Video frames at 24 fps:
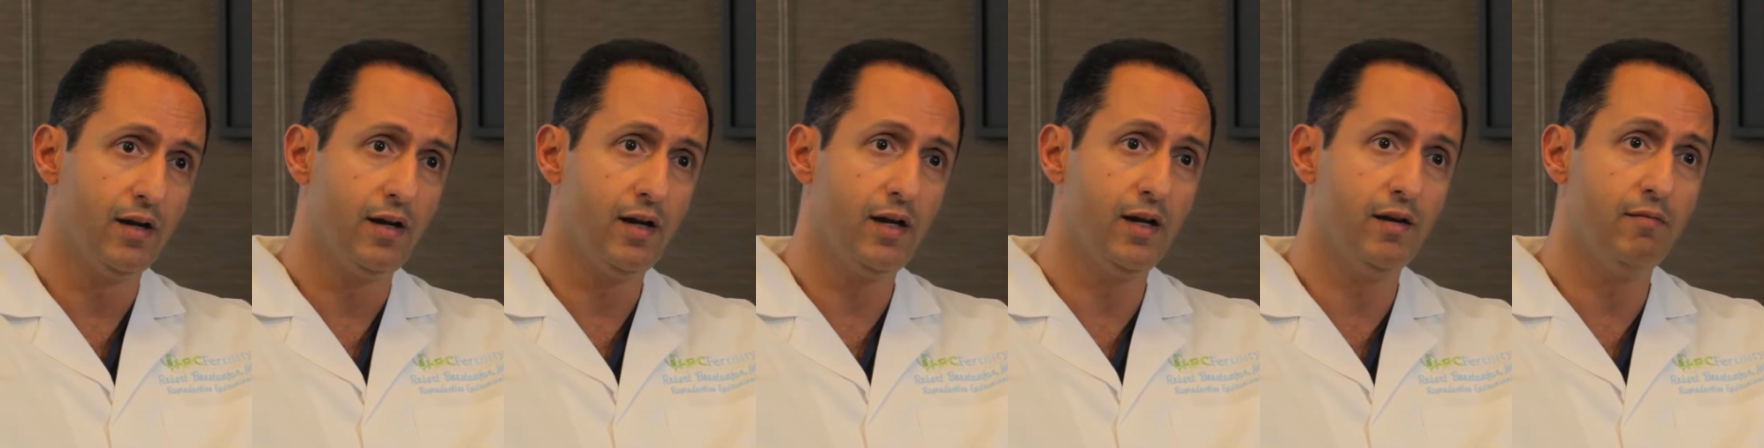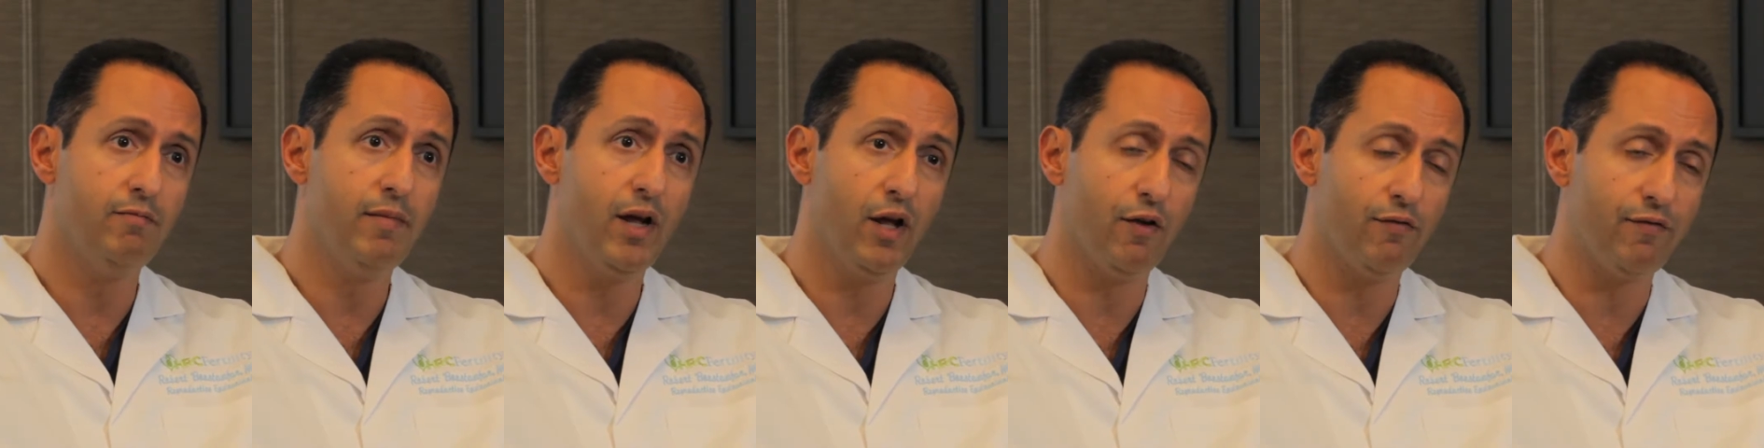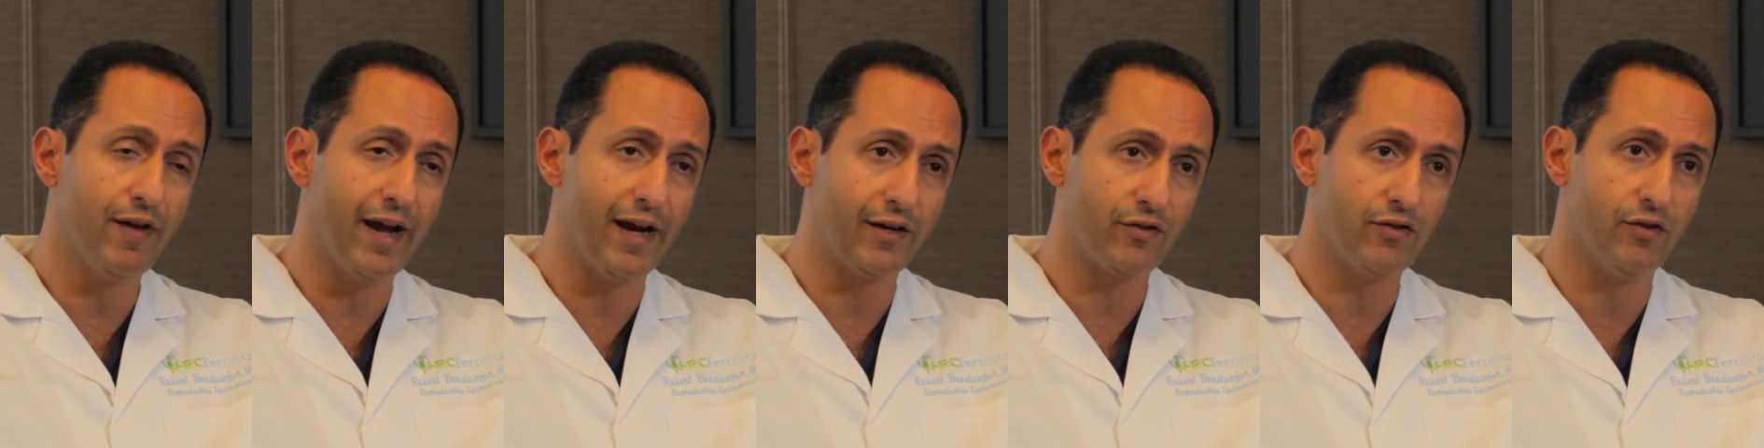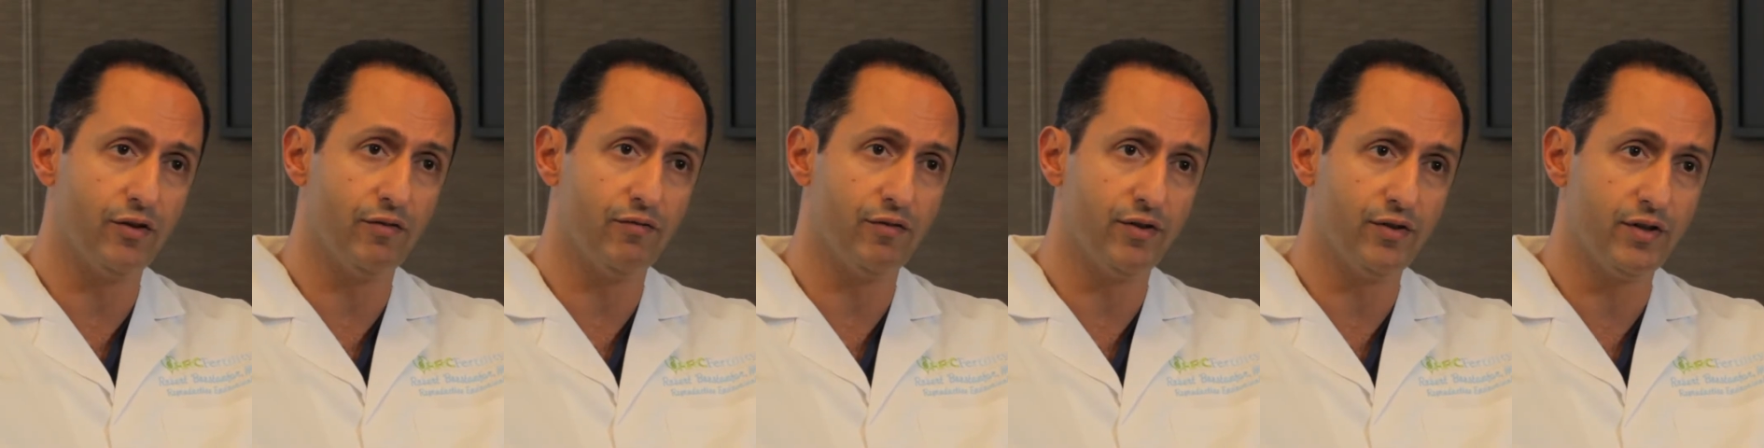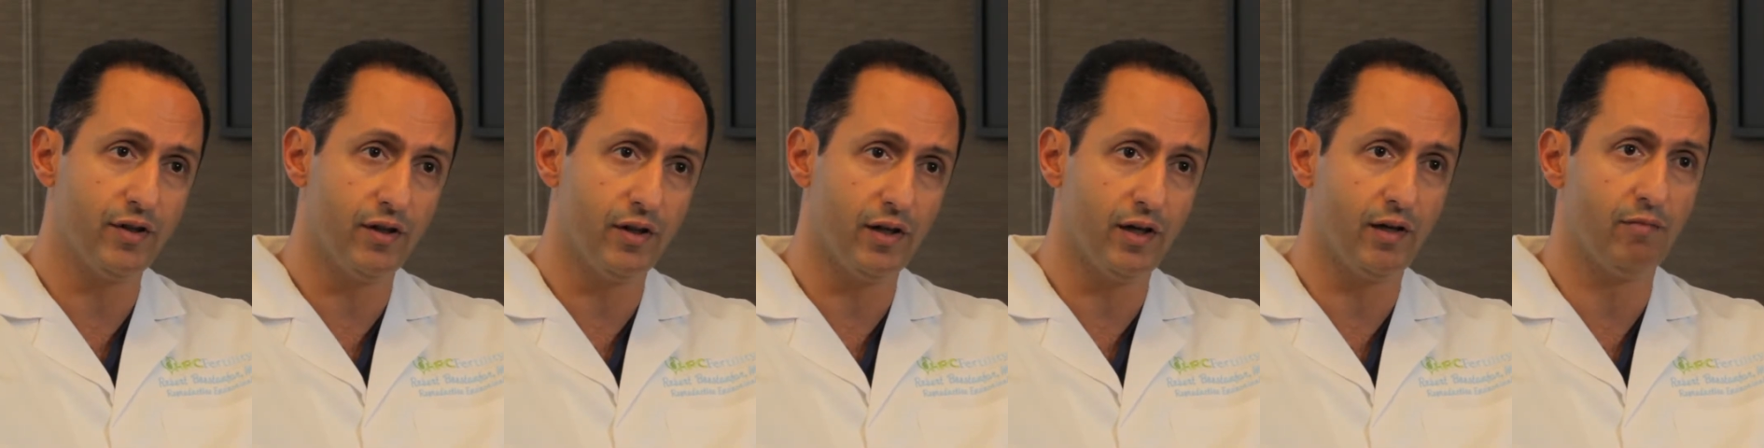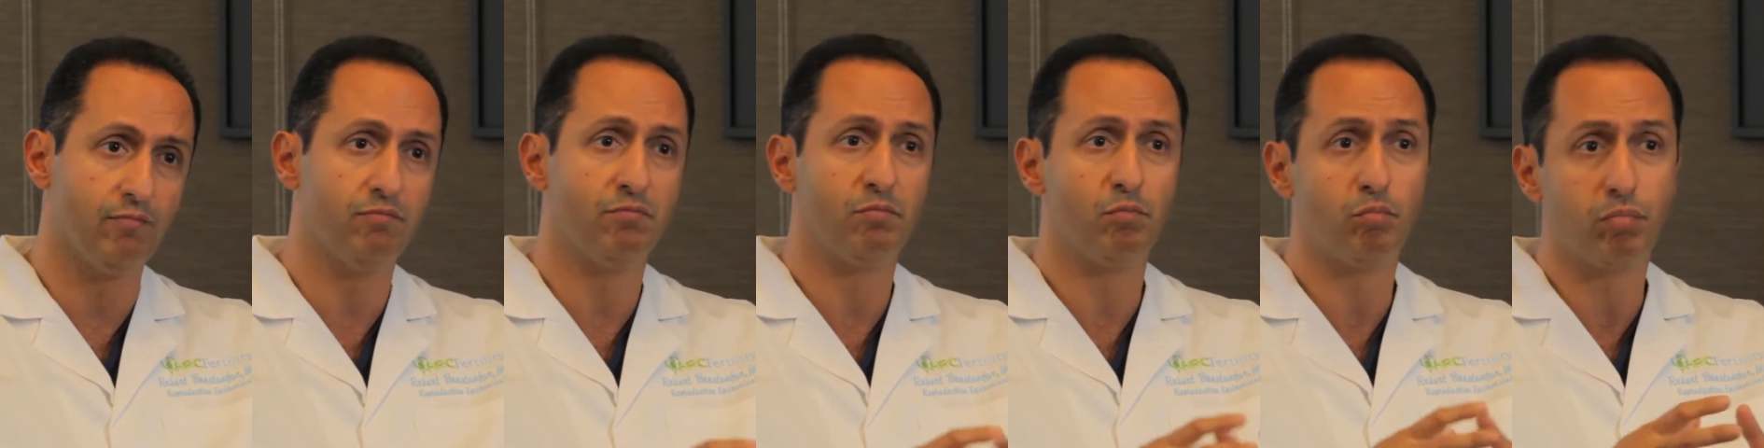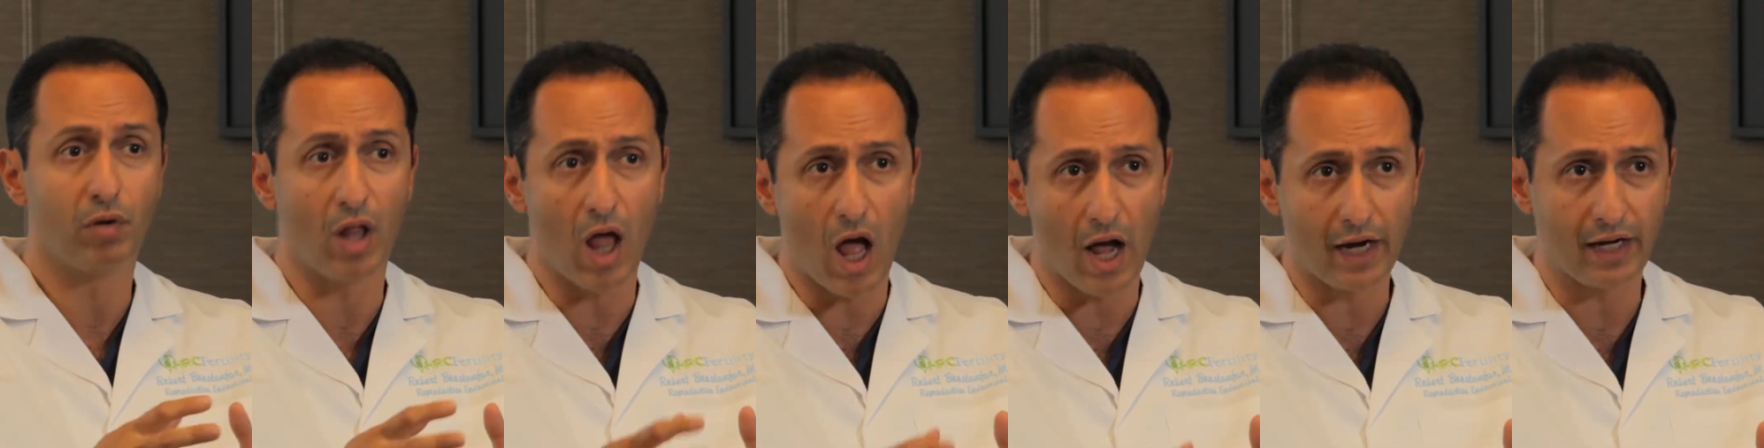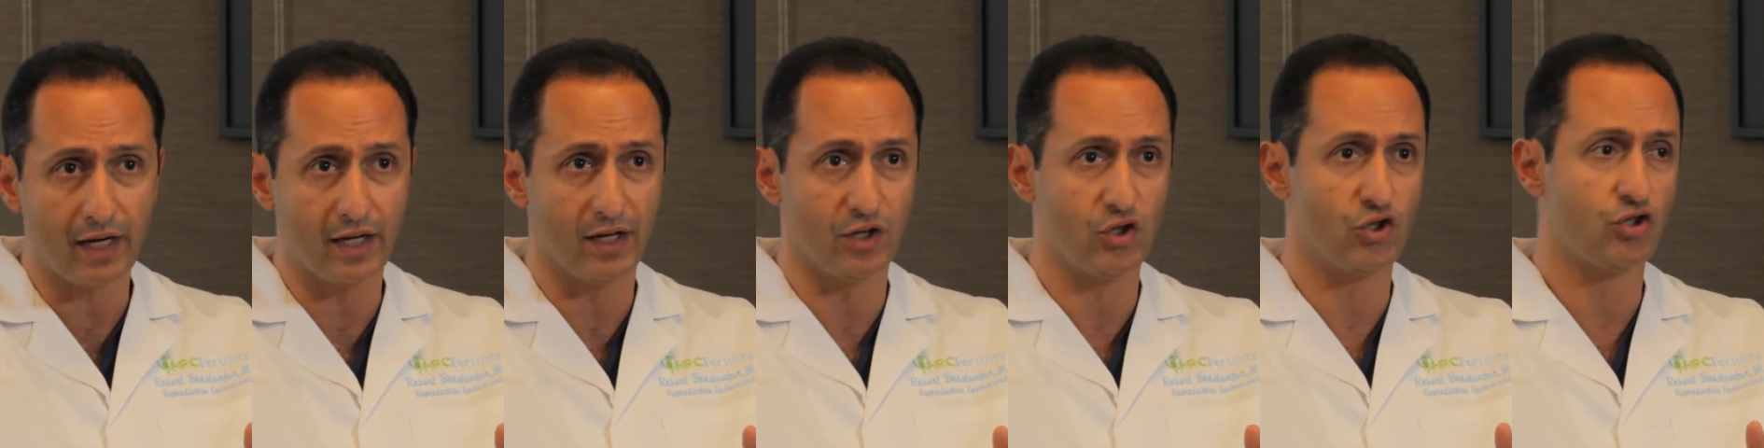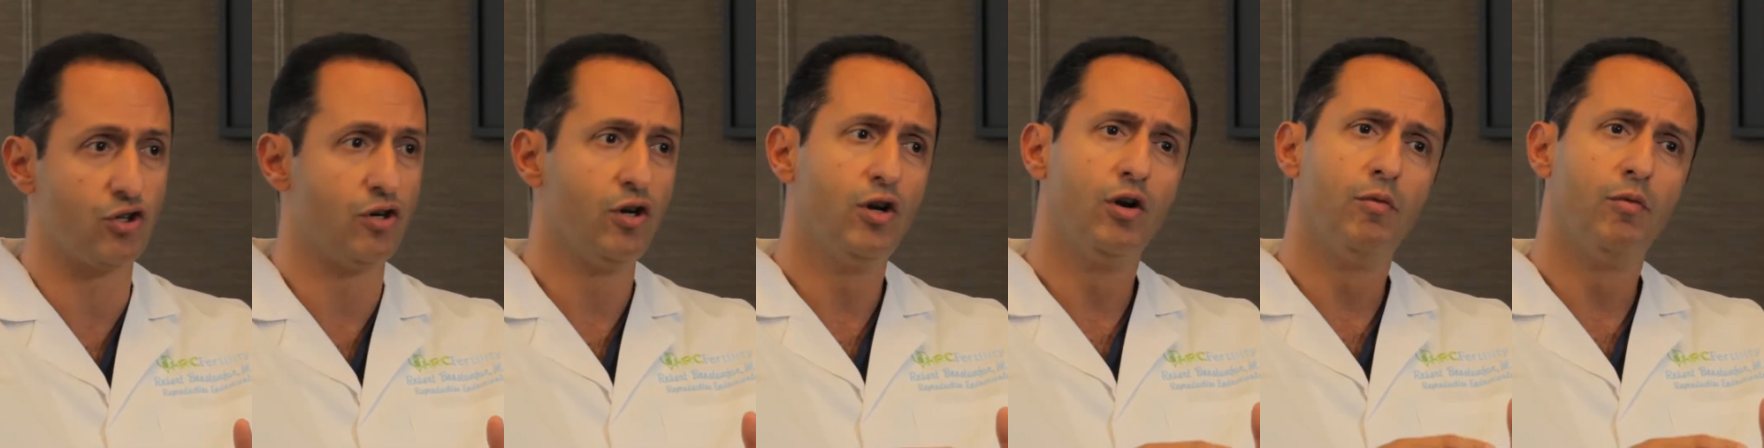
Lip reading: in male factor infertility. Blockage,